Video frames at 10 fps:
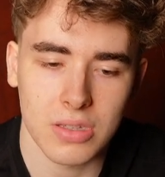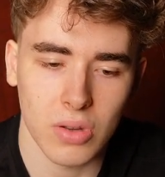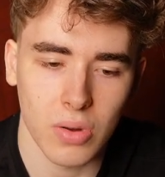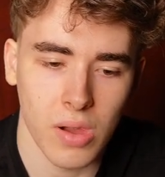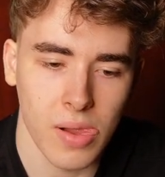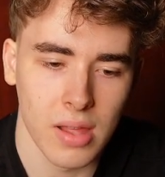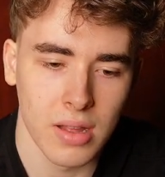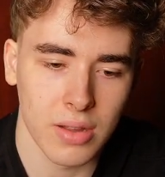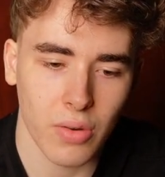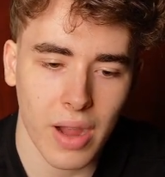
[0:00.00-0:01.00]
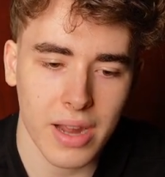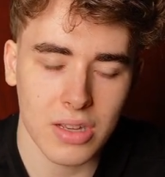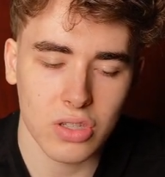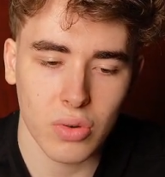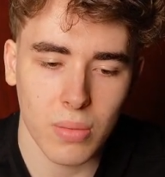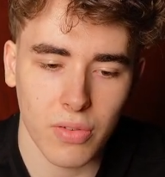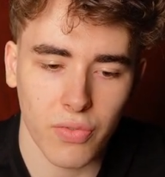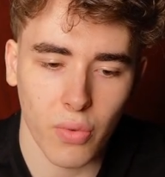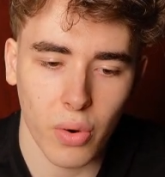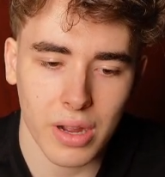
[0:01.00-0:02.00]
so create a script
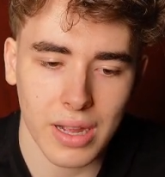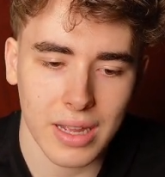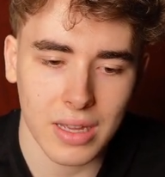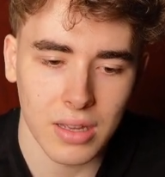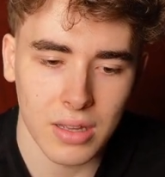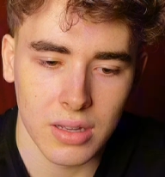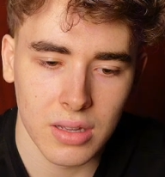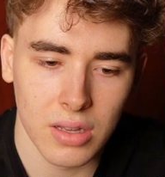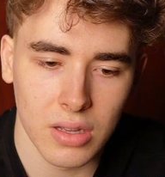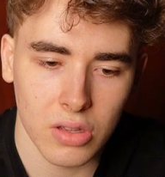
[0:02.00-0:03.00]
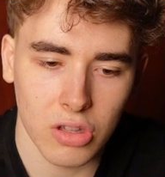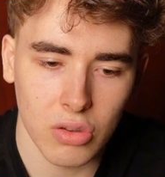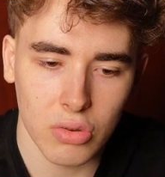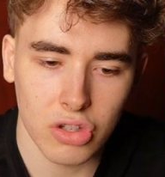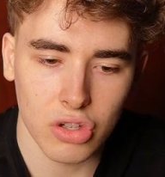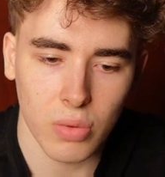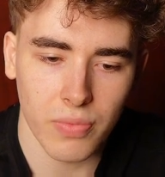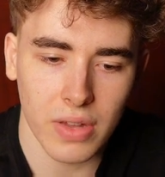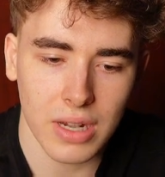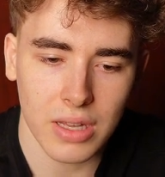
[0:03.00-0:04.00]
for a
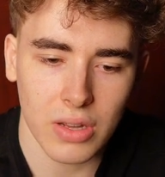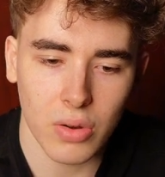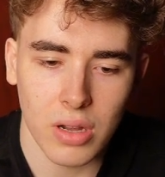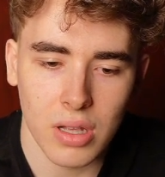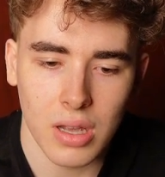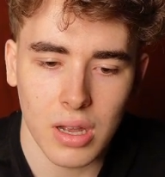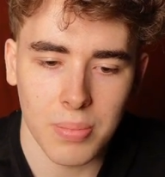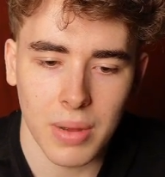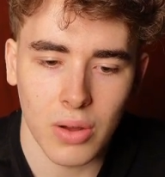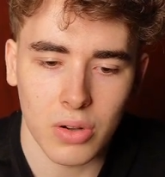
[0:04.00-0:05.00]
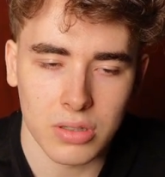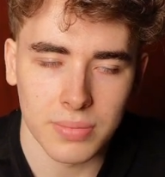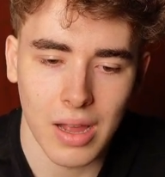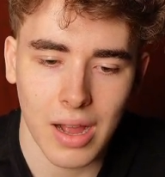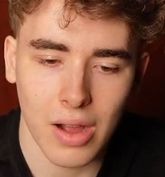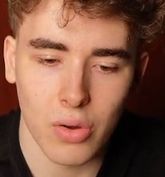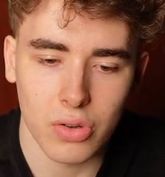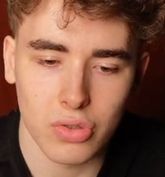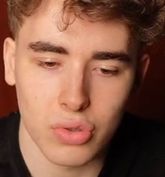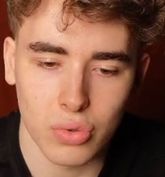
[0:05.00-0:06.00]
YouTube video about
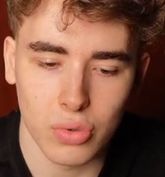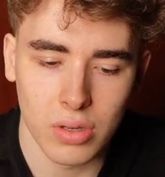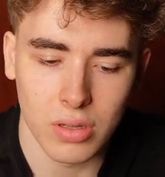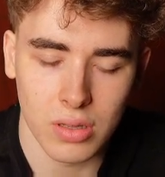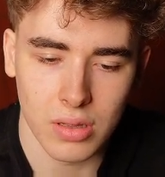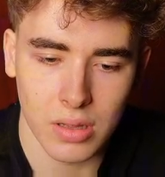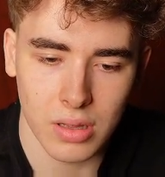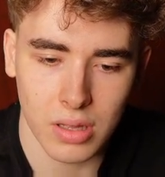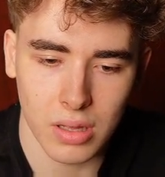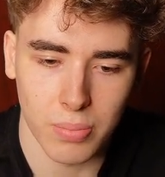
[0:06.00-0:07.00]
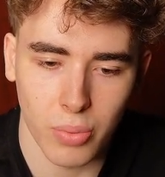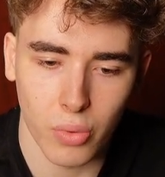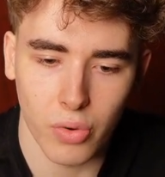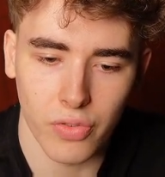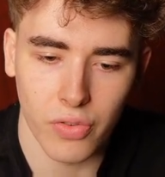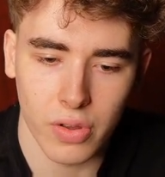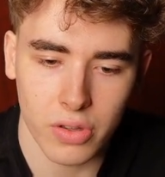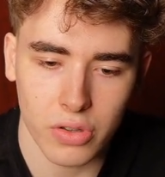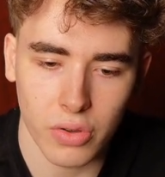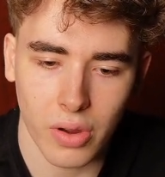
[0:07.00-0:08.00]
how to improve
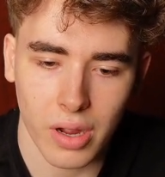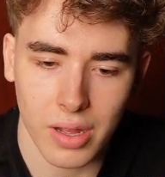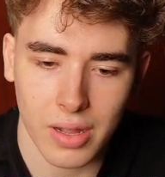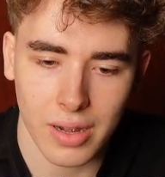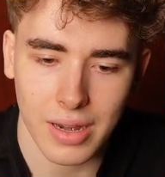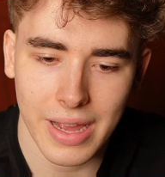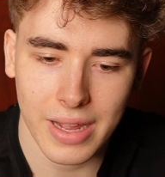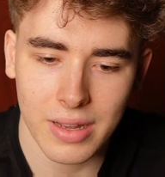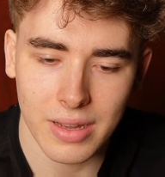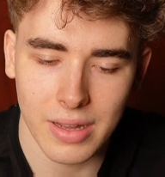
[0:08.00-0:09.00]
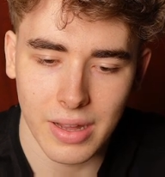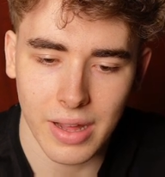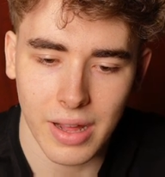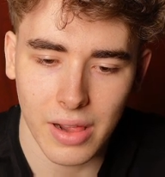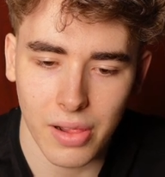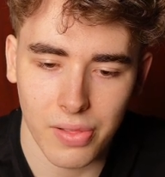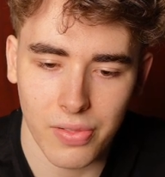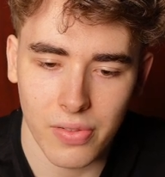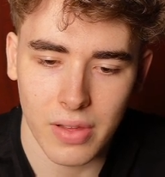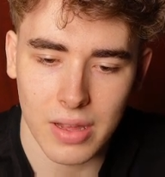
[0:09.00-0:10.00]
your leg
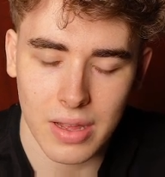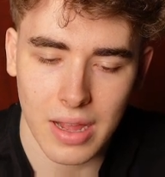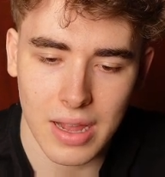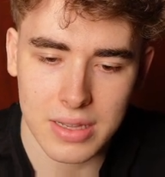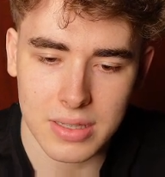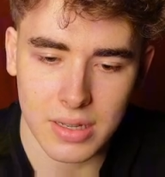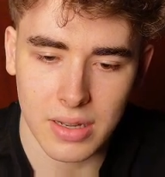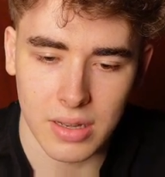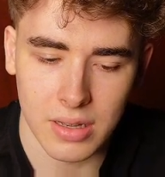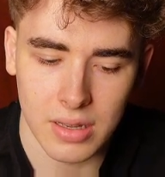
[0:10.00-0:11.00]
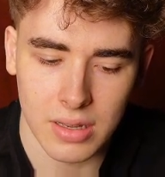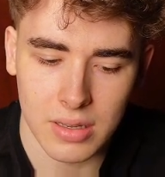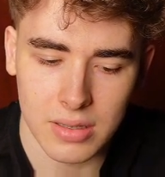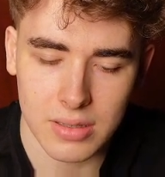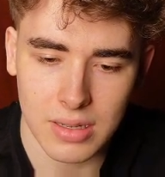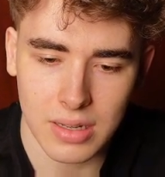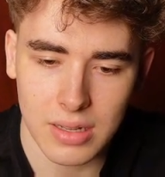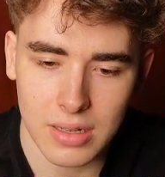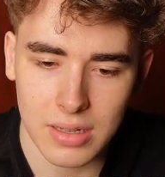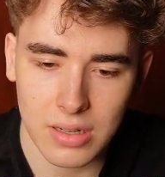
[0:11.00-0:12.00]
health as a
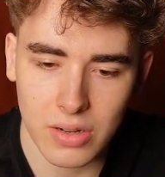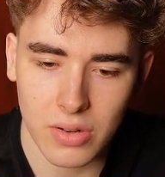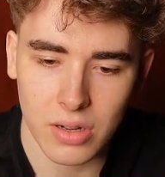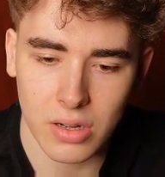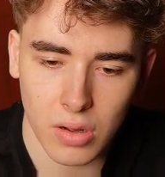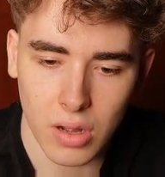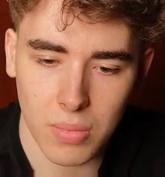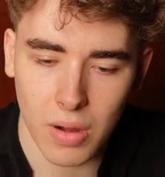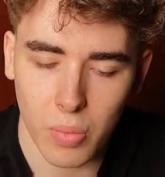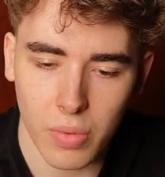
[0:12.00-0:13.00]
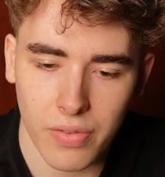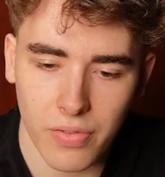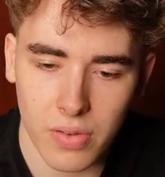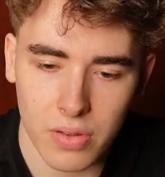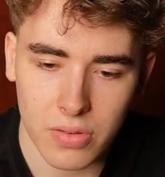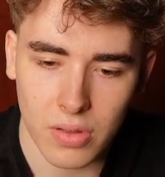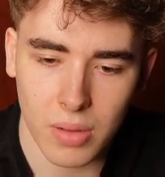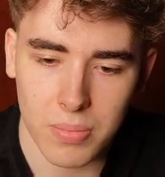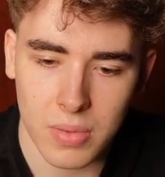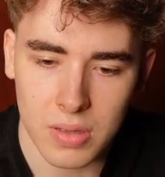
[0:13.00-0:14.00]
senior. Come up with
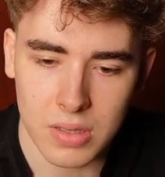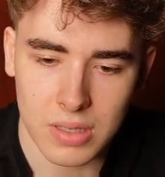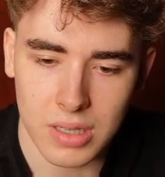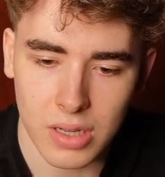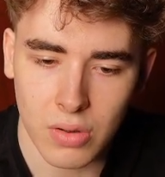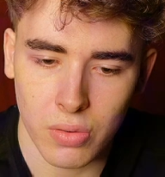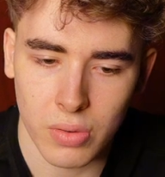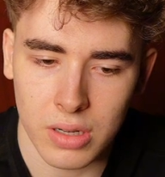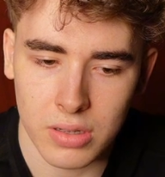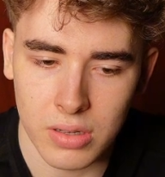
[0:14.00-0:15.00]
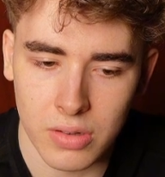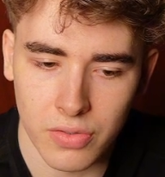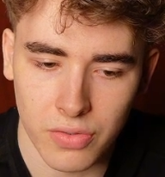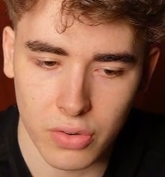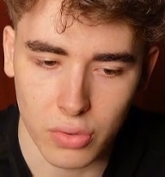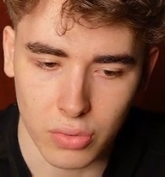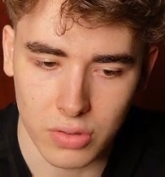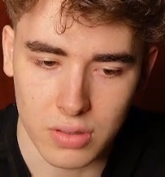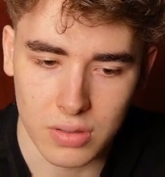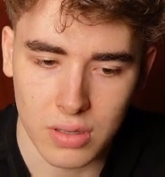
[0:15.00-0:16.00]
some secret
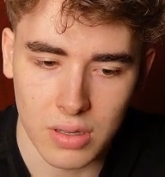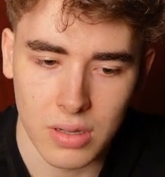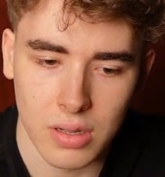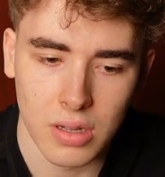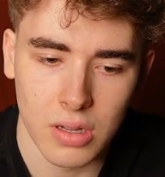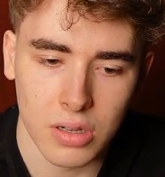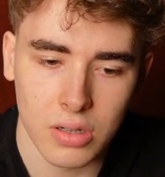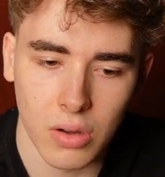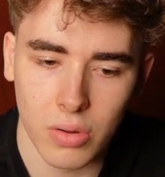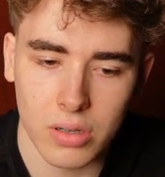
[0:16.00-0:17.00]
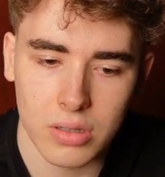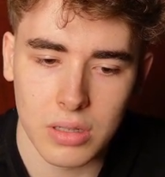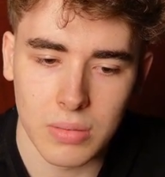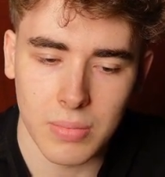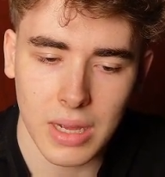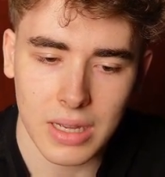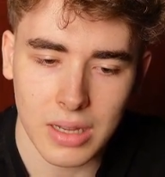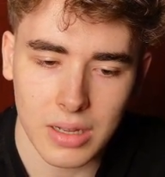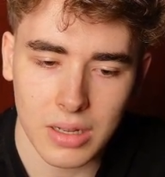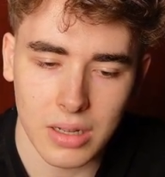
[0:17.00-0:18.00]
foods. Don't
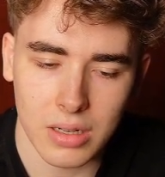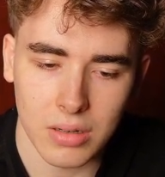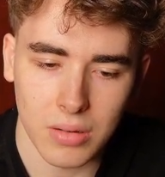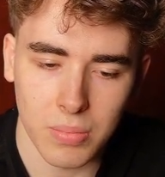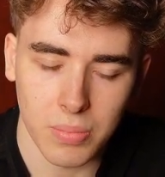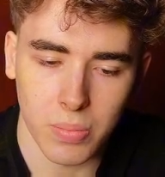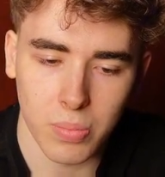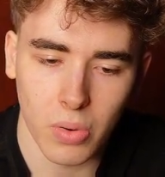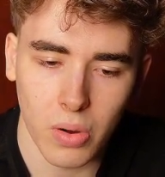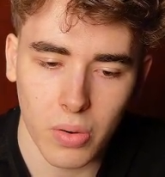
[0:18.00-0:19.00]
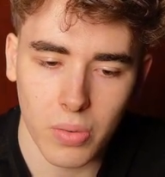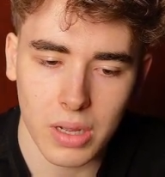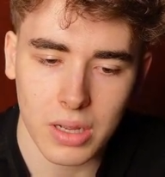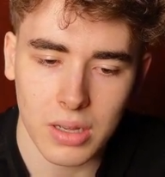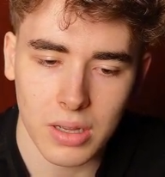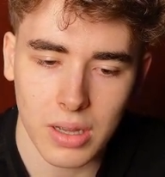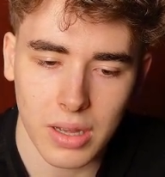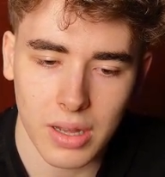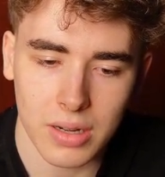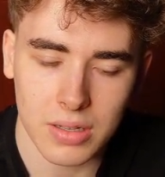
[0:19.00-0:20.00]
make it boring
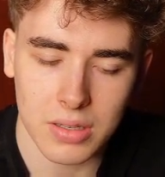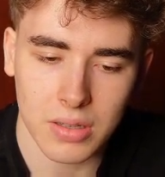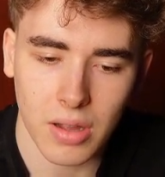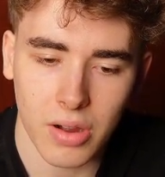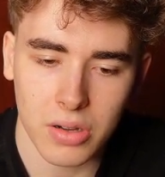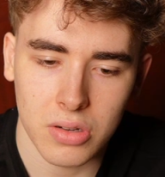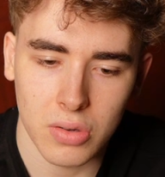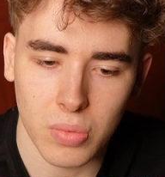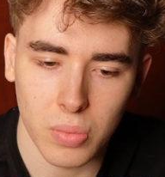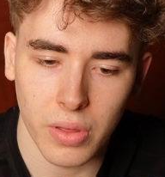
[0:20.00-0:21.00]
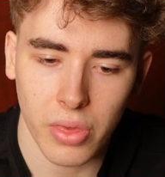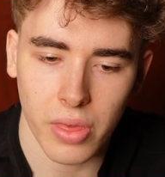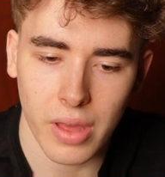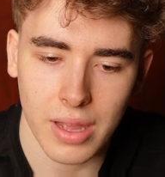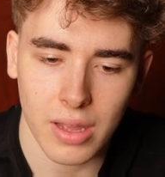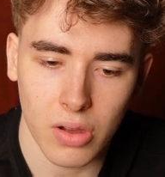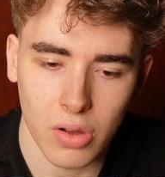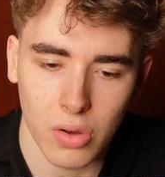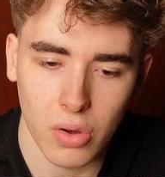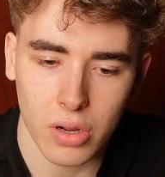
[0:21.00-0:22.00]
and start with a
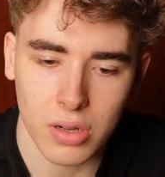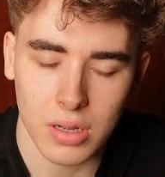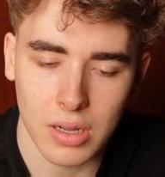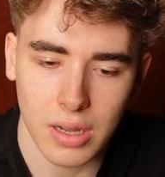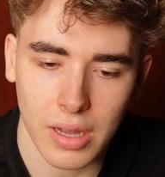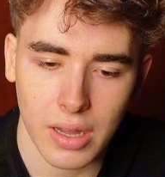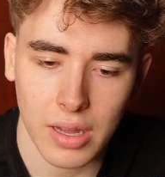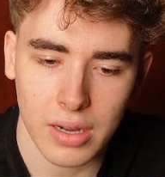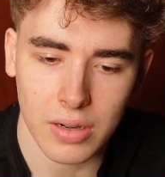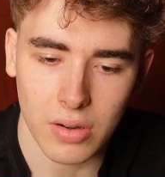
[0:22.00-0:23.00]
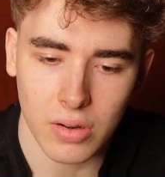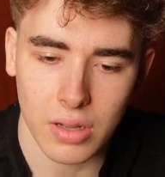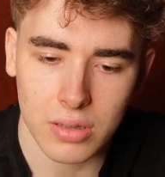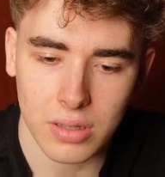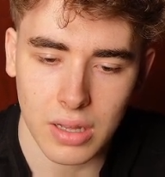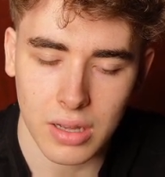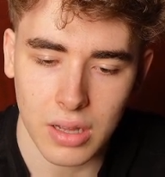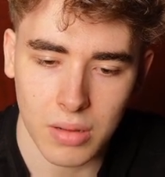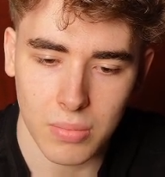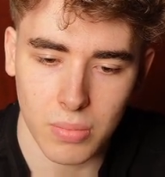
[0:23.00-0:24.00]
hook and not a
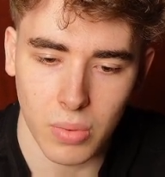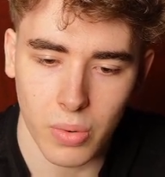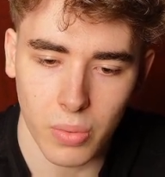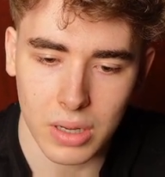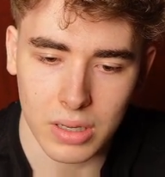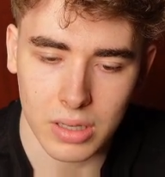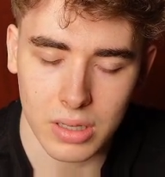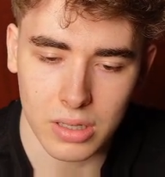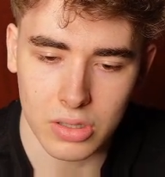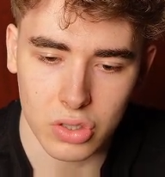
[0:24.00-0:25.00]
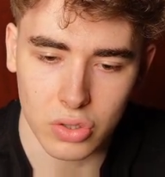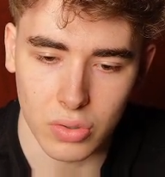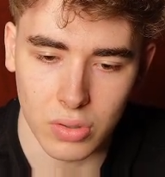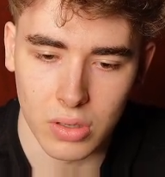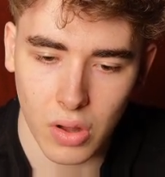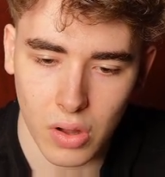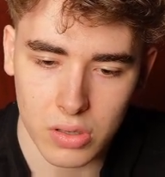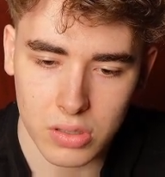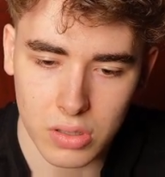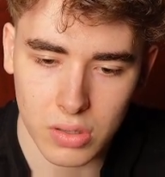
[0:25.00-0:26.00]
boring intro.
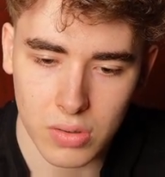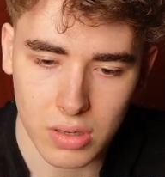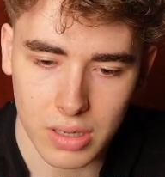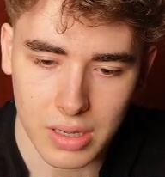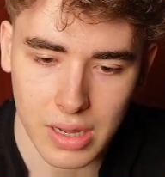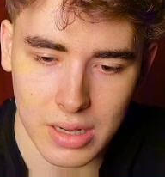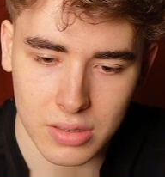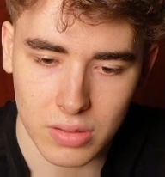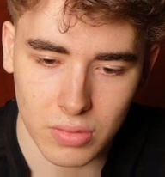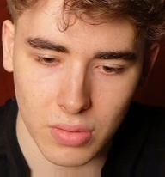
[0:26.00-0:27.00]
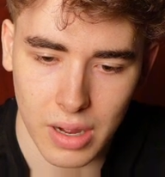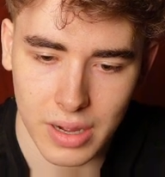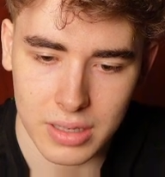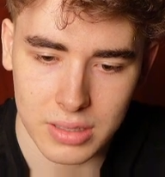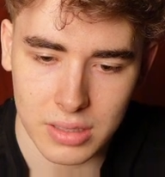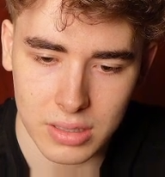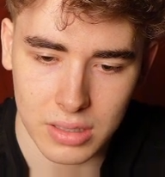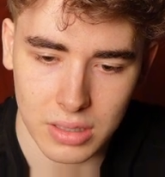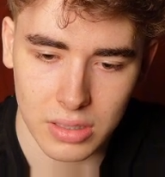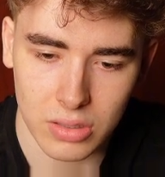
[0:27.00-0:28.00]
Also get right
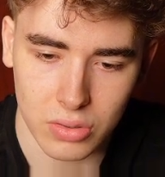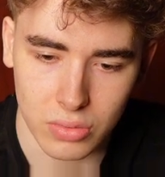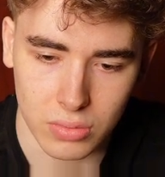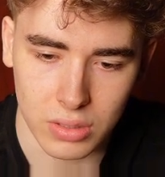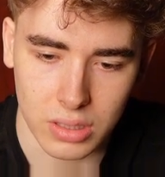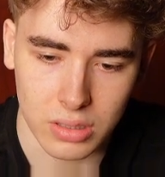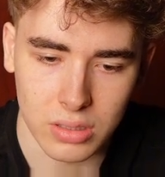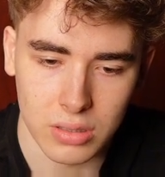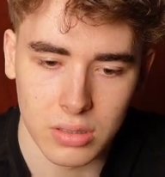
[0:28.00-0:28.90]
into it.